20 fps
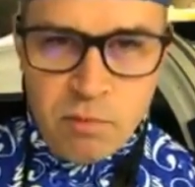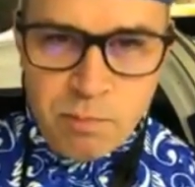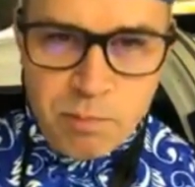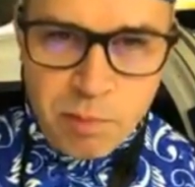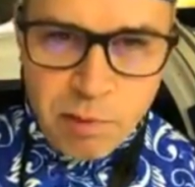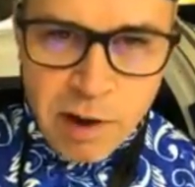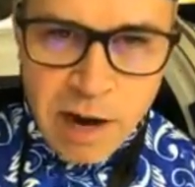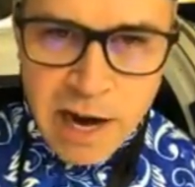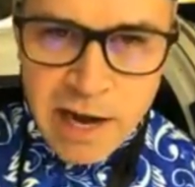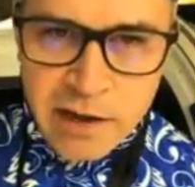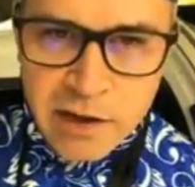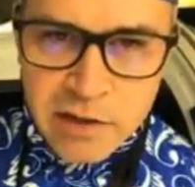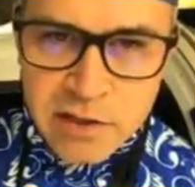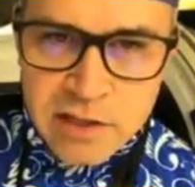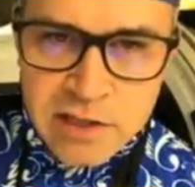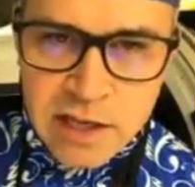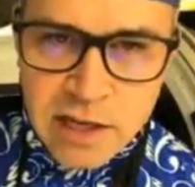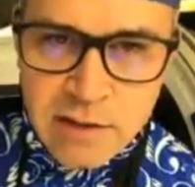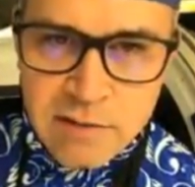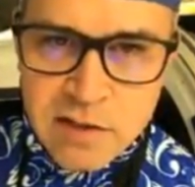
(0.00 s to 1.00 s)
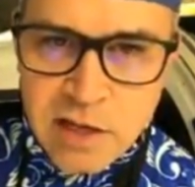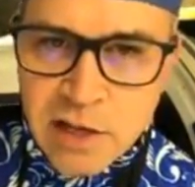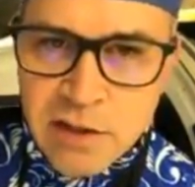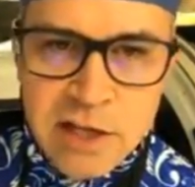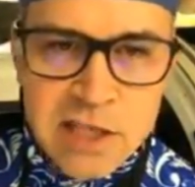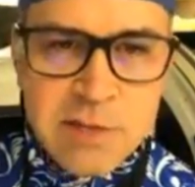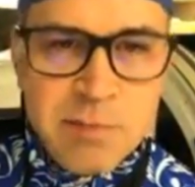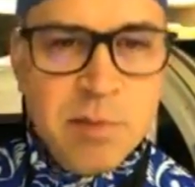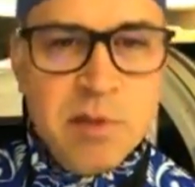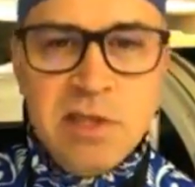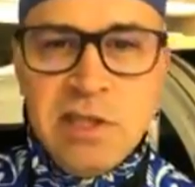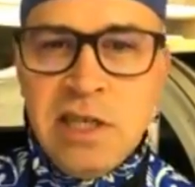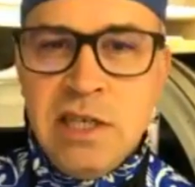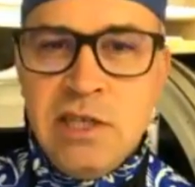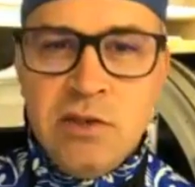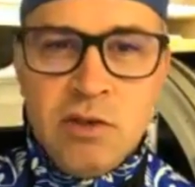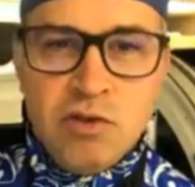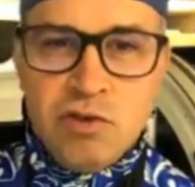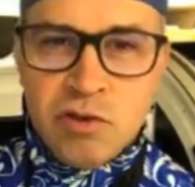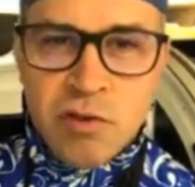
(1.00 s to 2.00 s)
pride ourselves on this
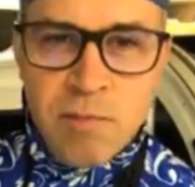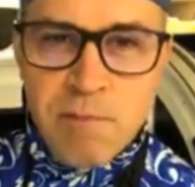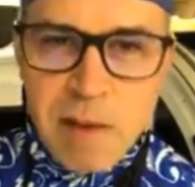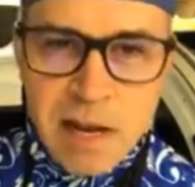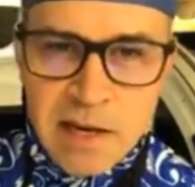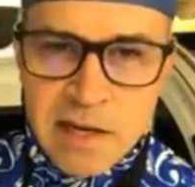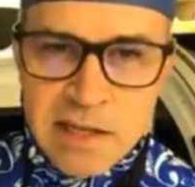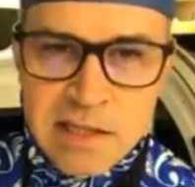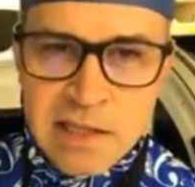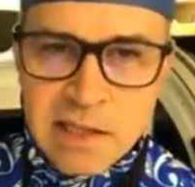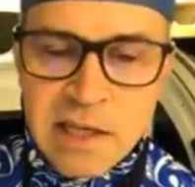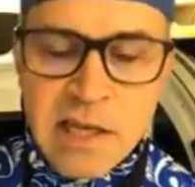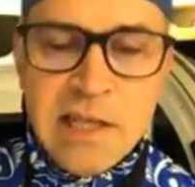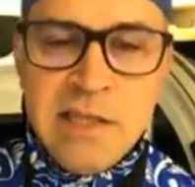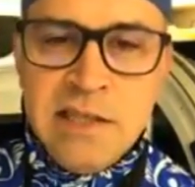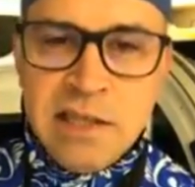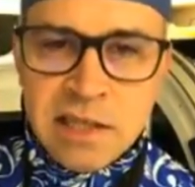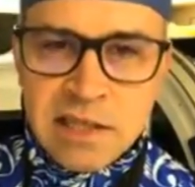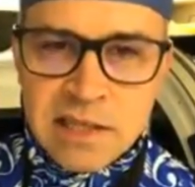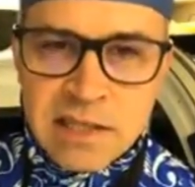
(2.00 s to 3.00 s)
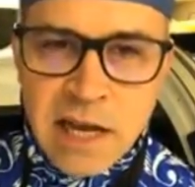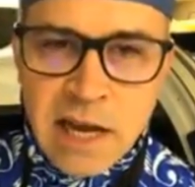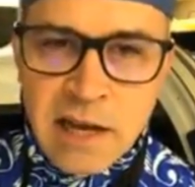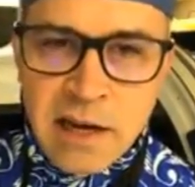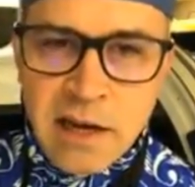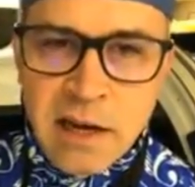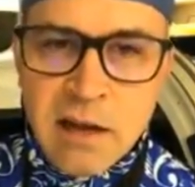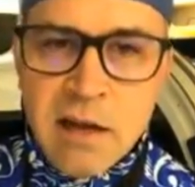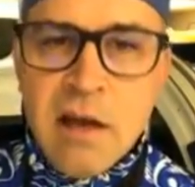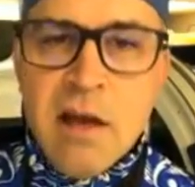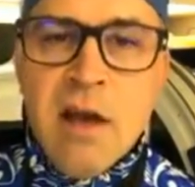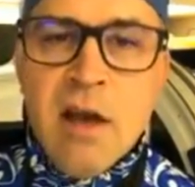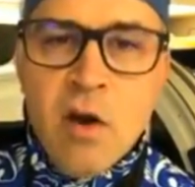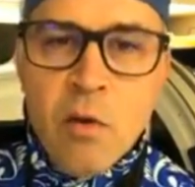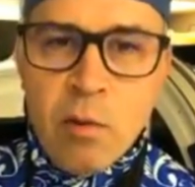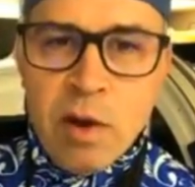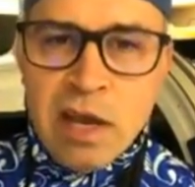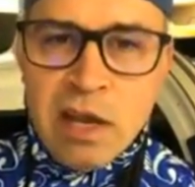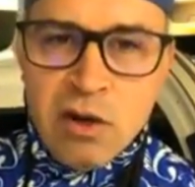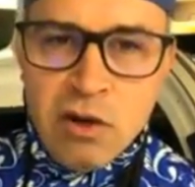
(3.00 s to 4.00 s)
procedure tremendously. It's exciting.
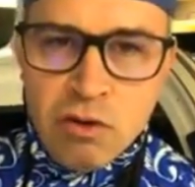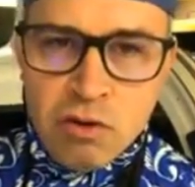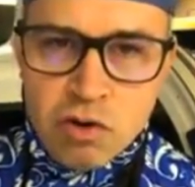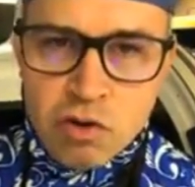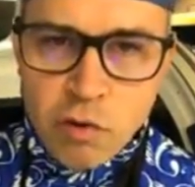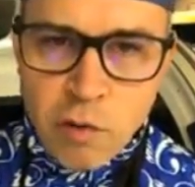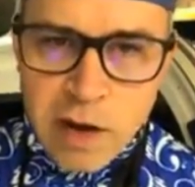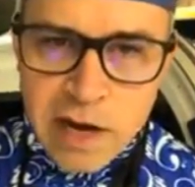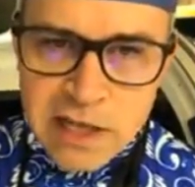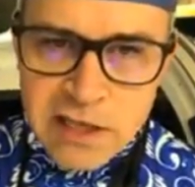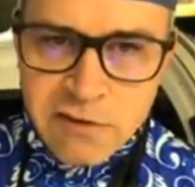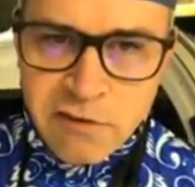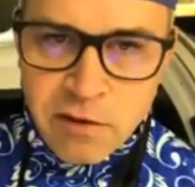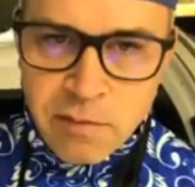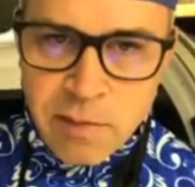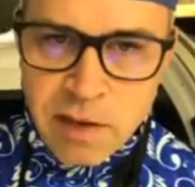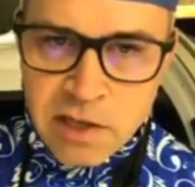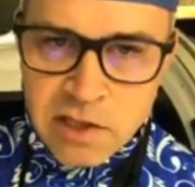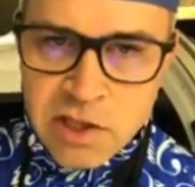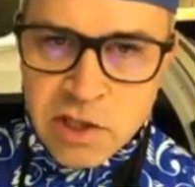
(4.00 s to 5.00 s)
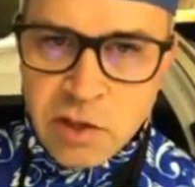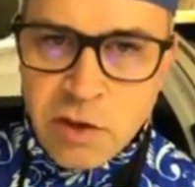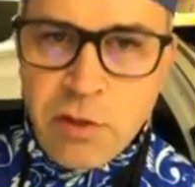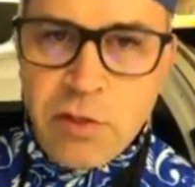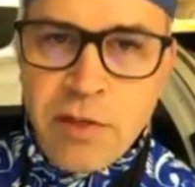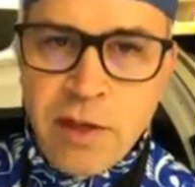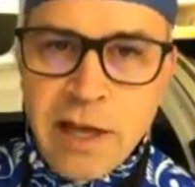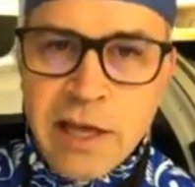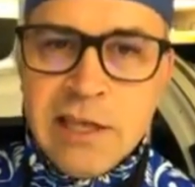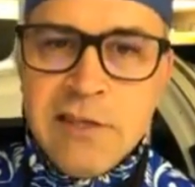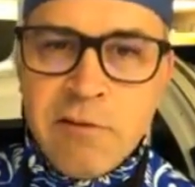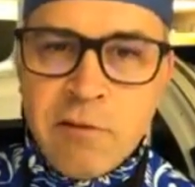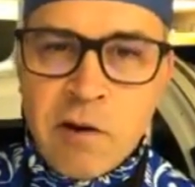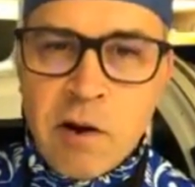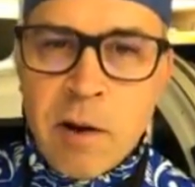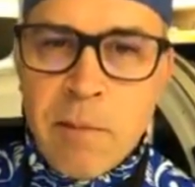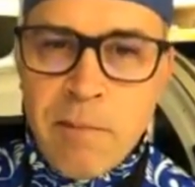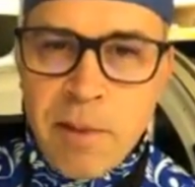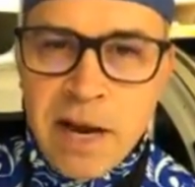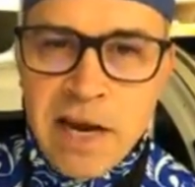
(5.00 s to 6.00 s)
We can do transformational things for
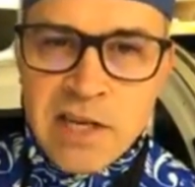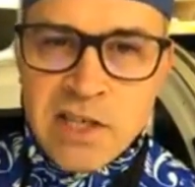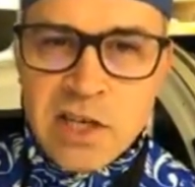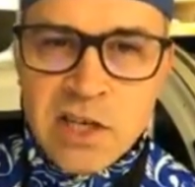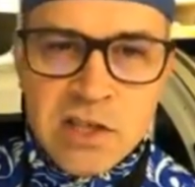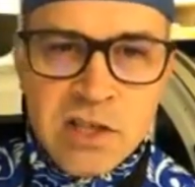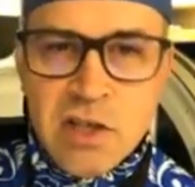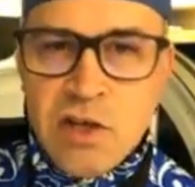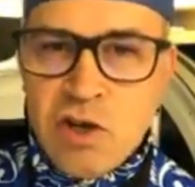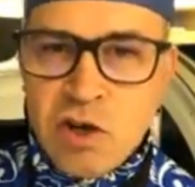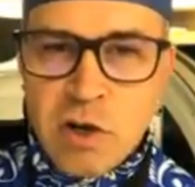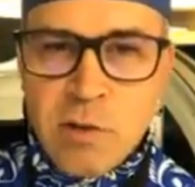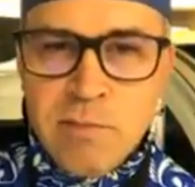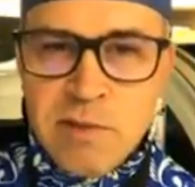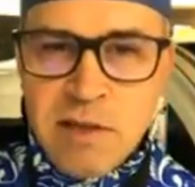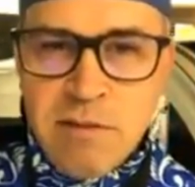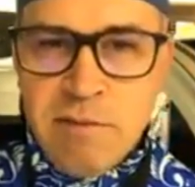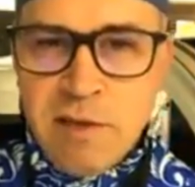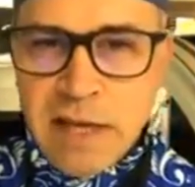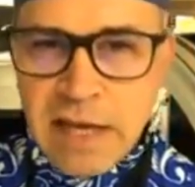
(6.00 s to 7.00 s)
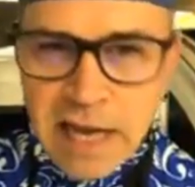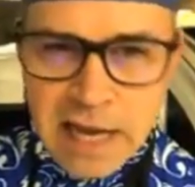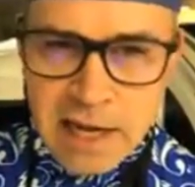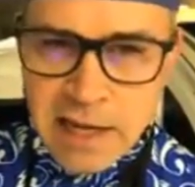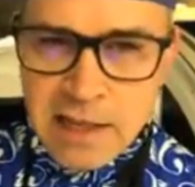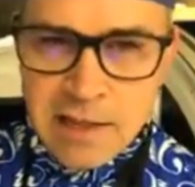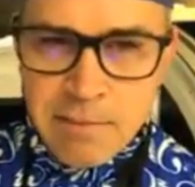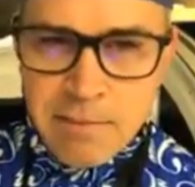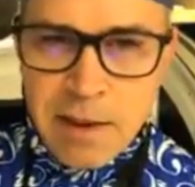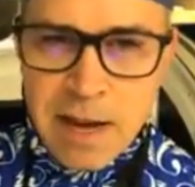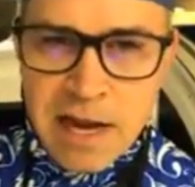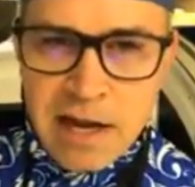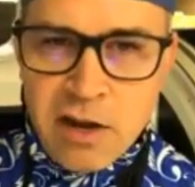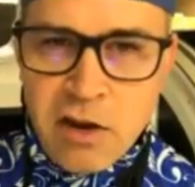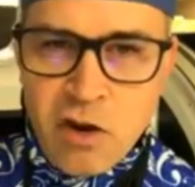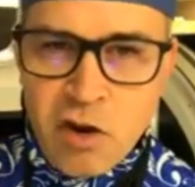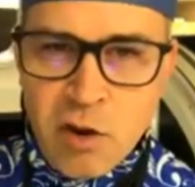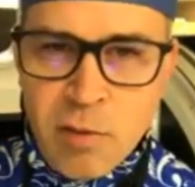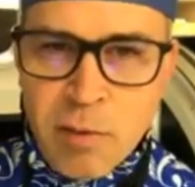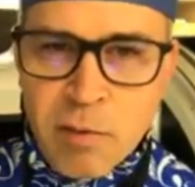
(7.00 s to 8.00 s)
our patients in terms of getting them back
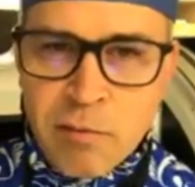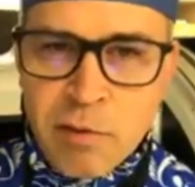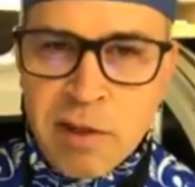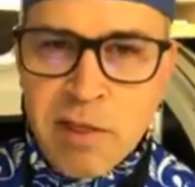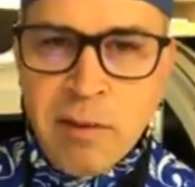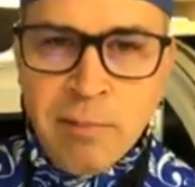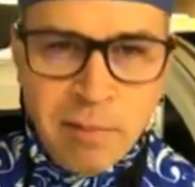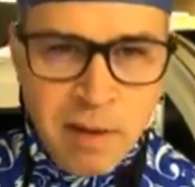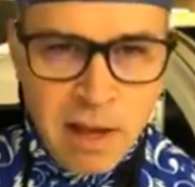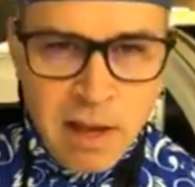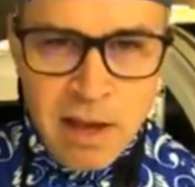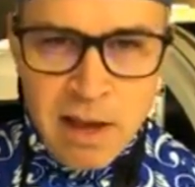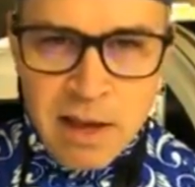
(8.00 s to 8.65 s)
in normal rhythm,